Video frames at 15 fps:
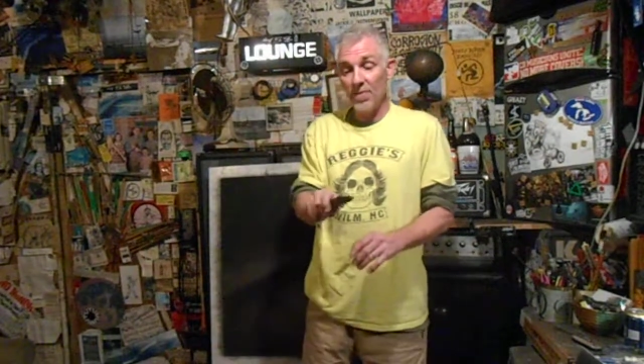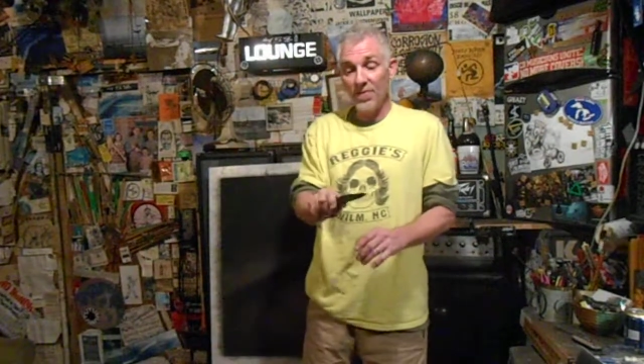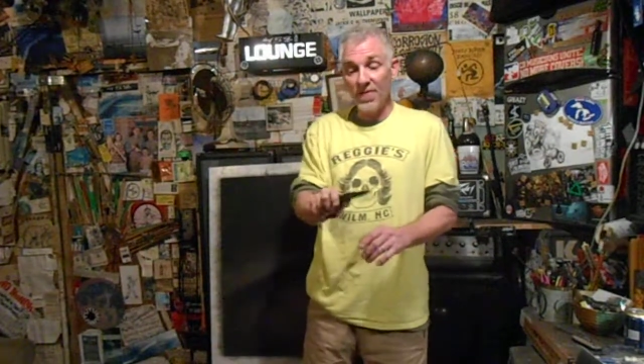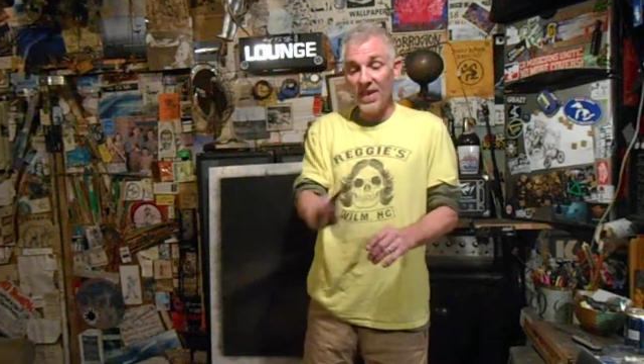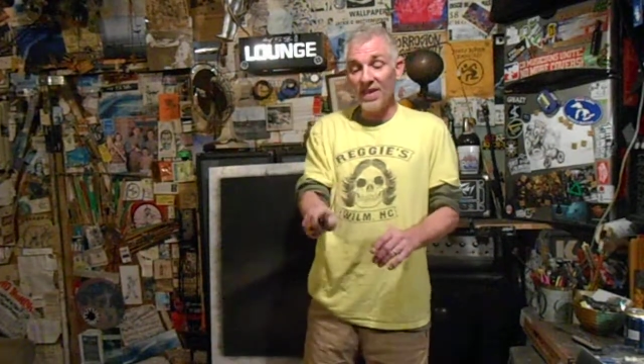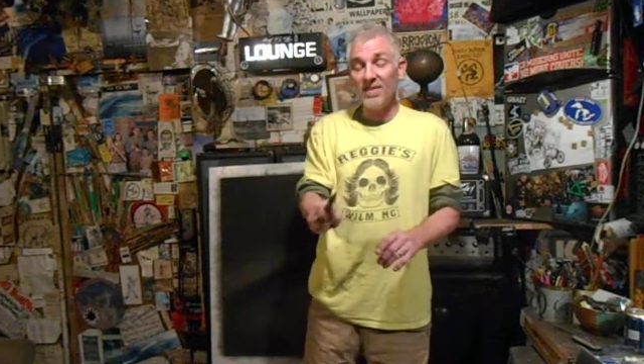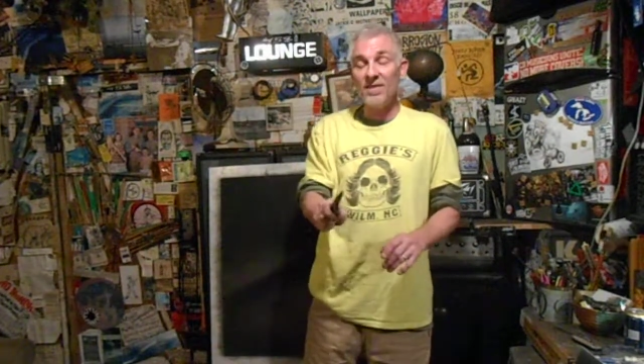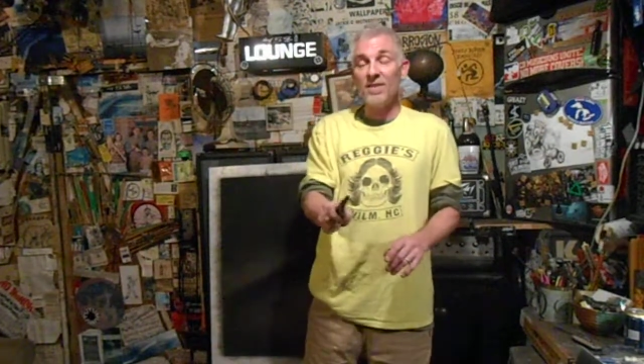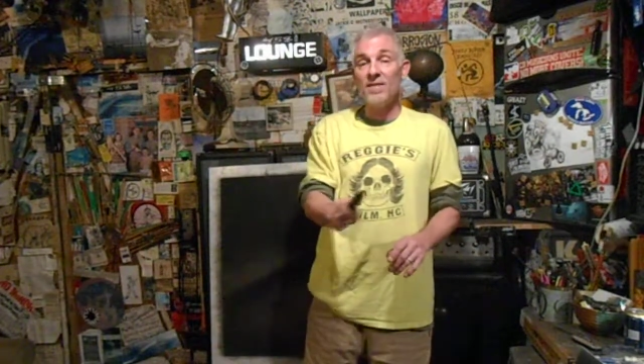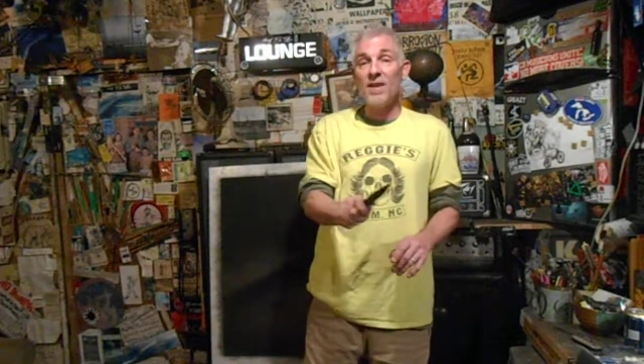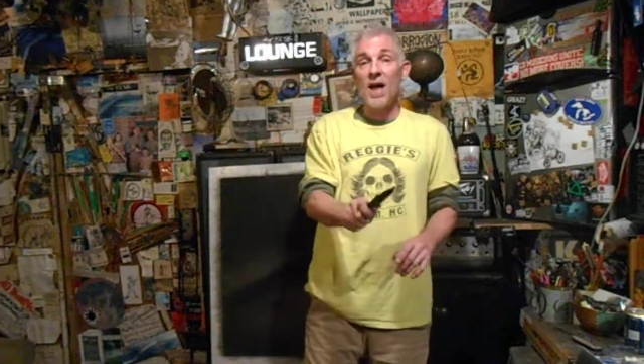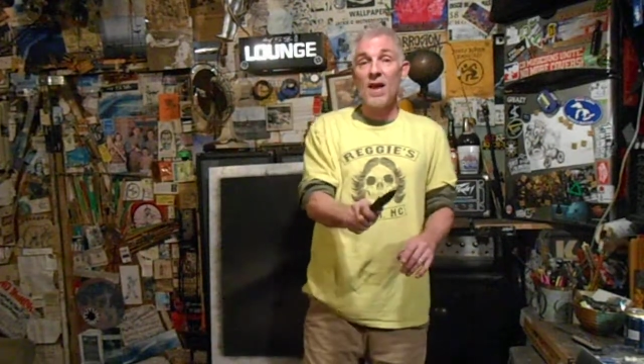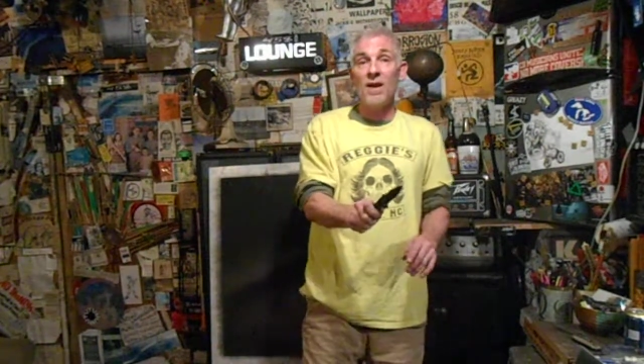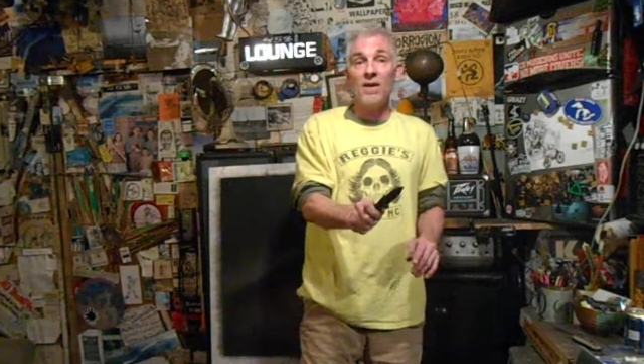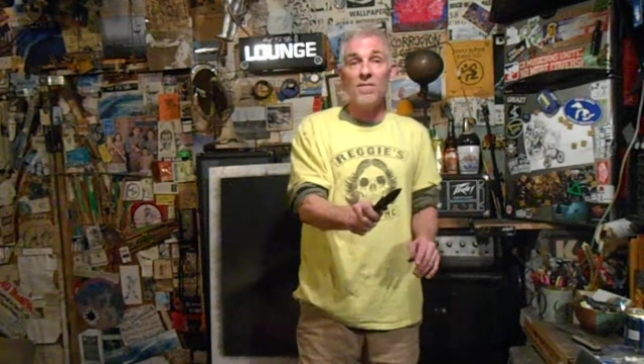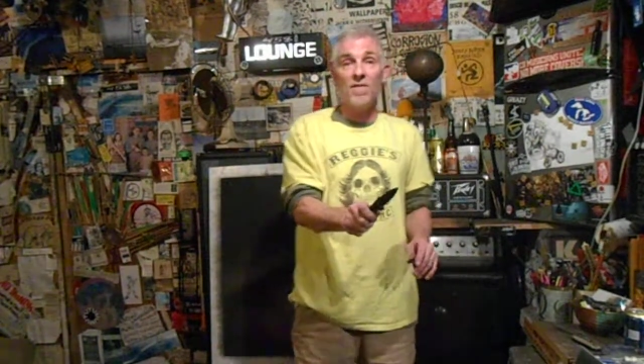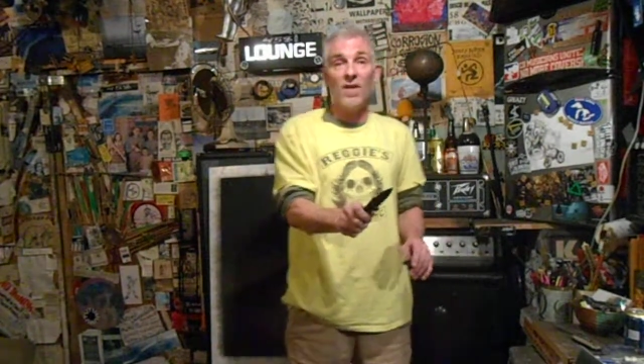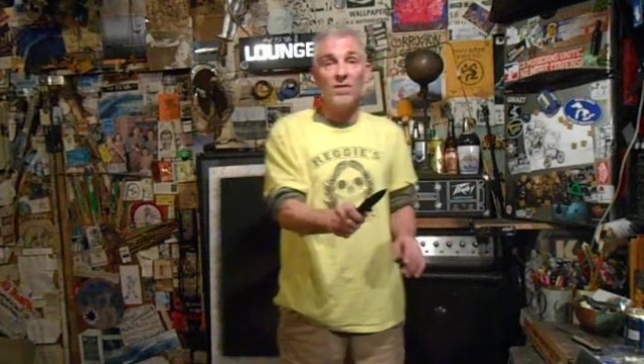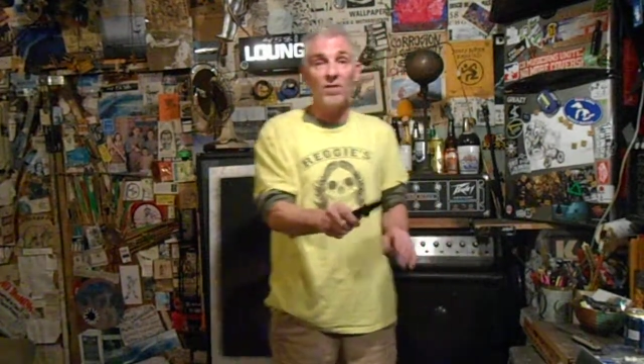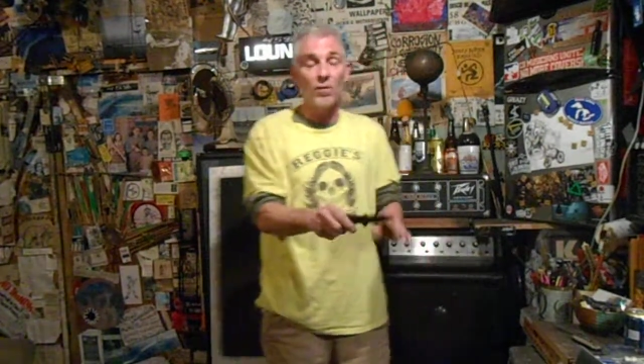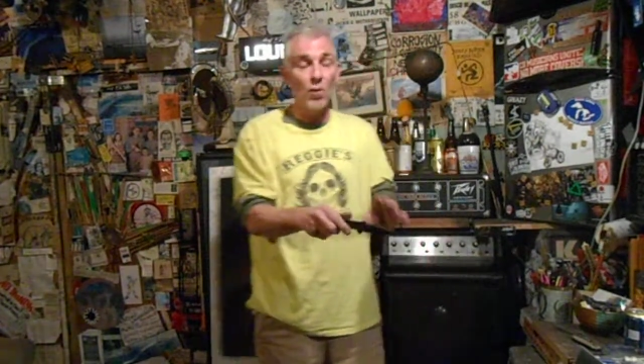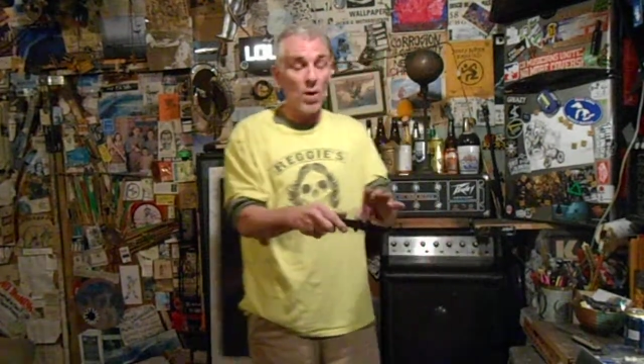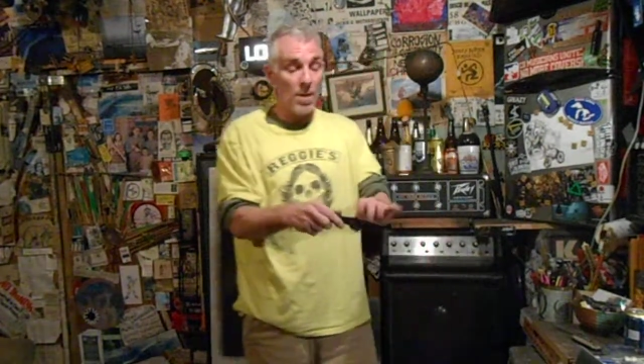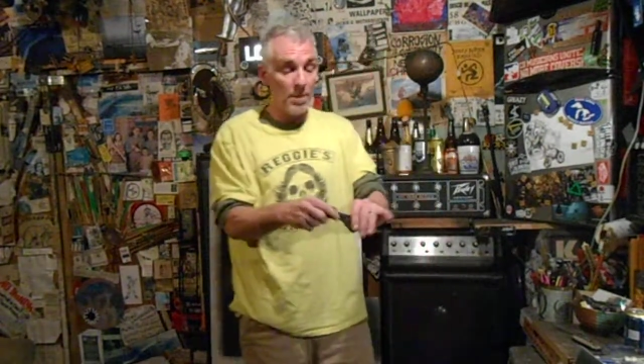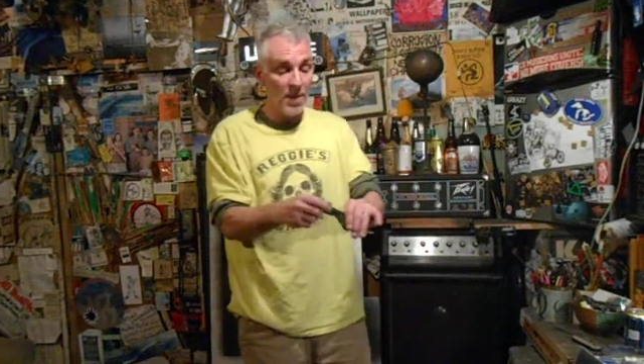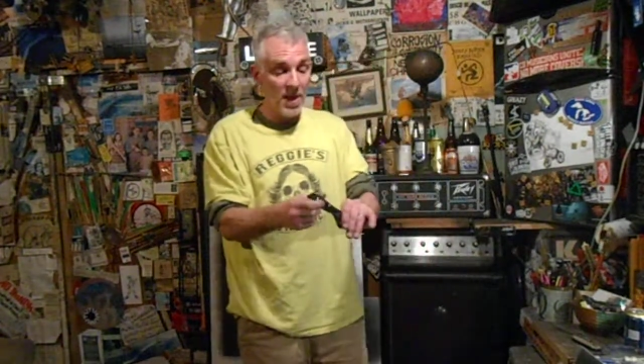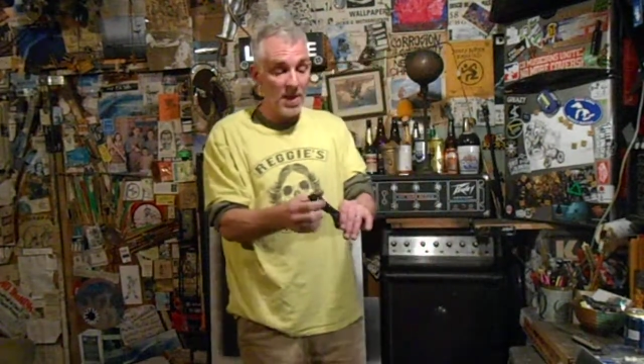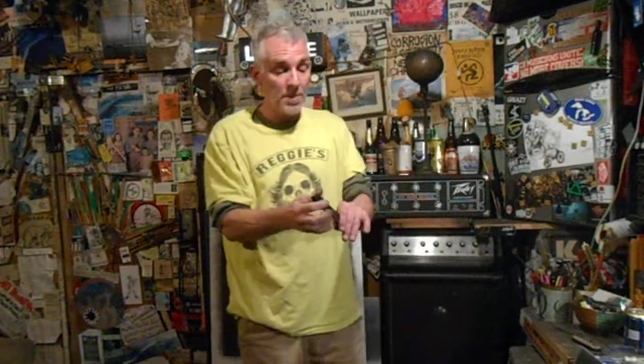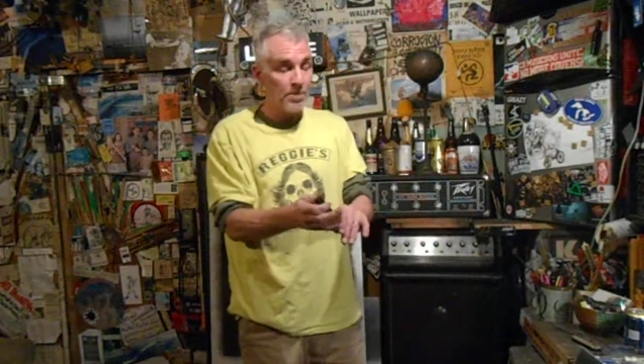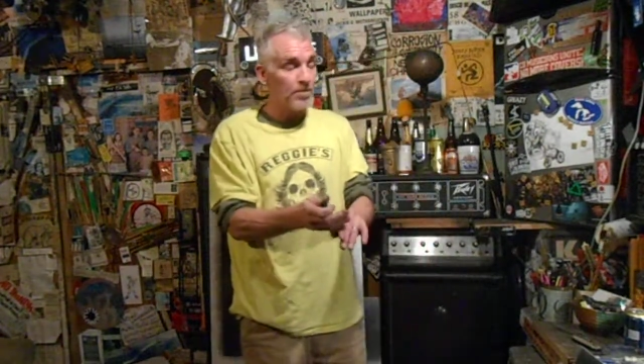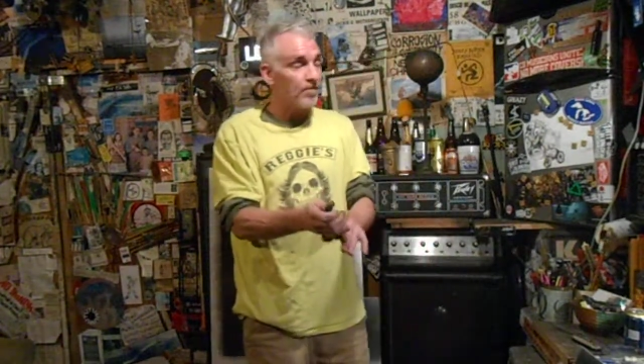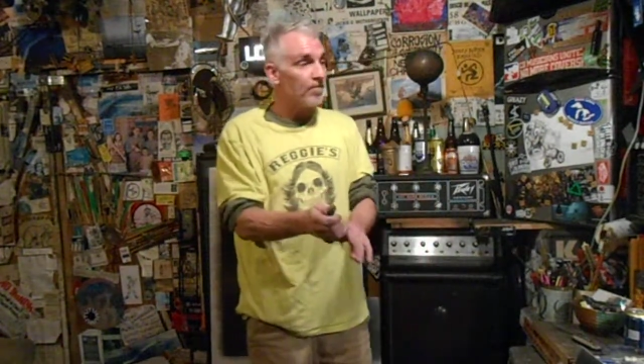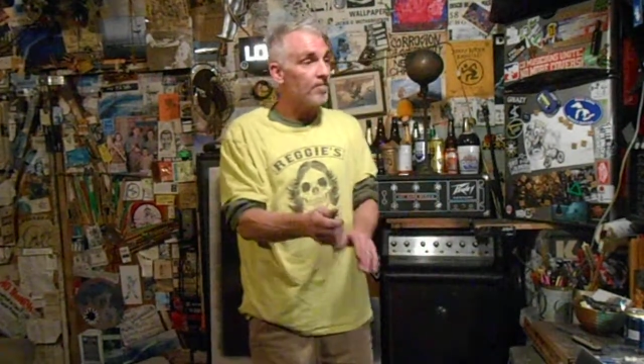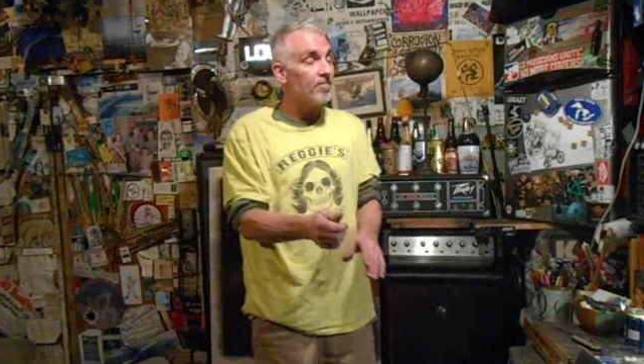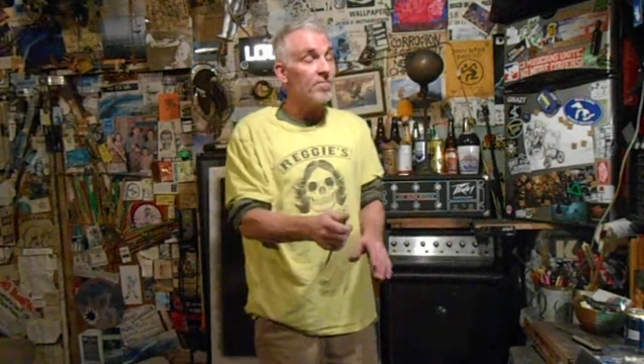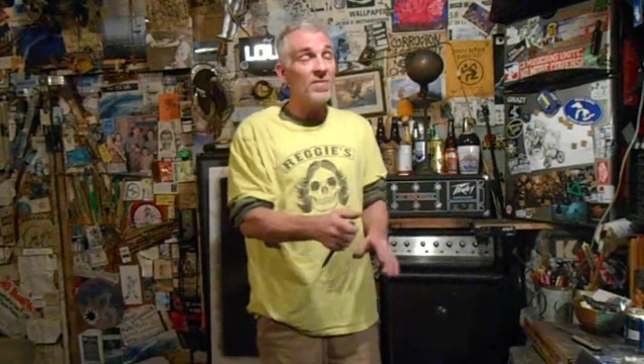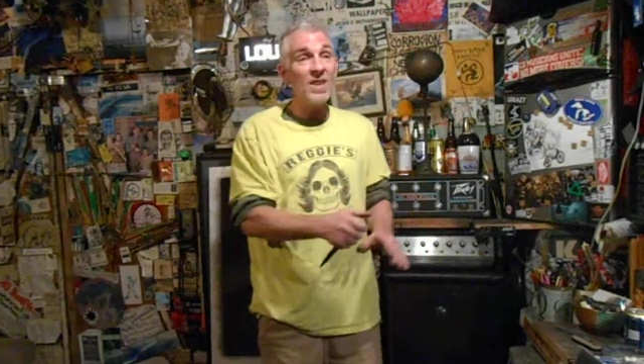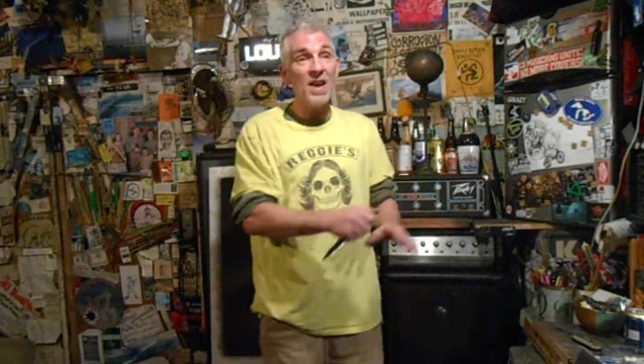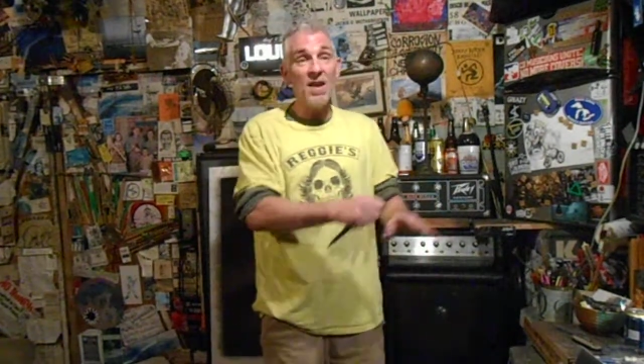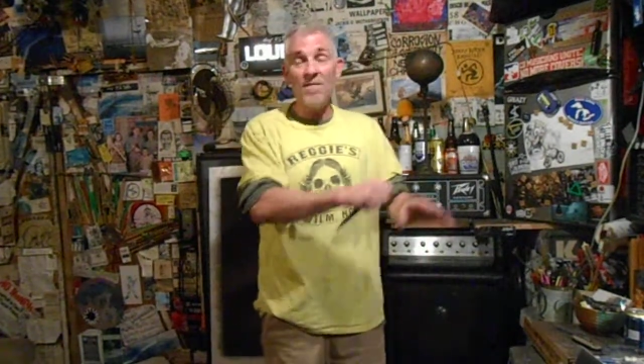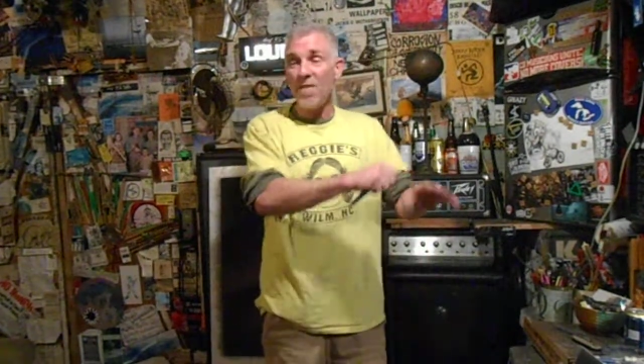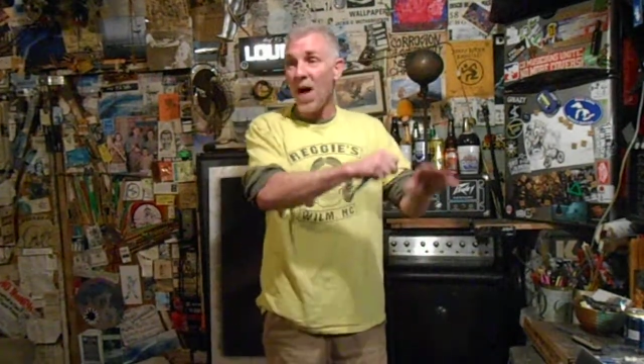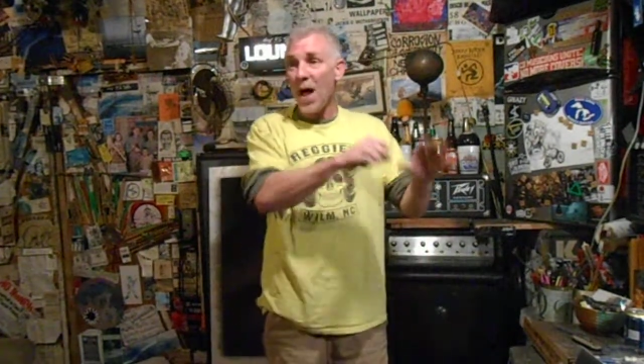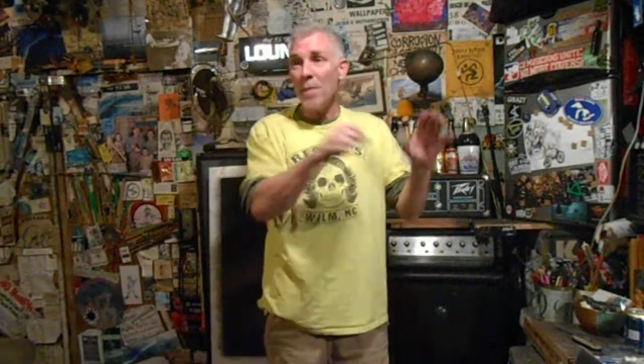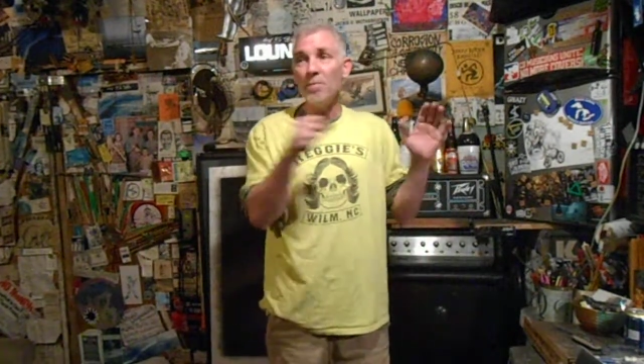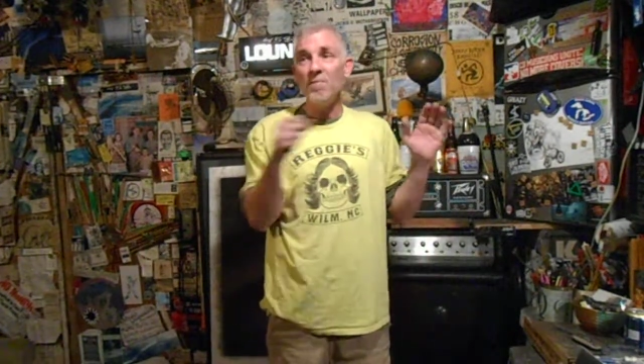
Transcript: This is not a defensive grip. If I'm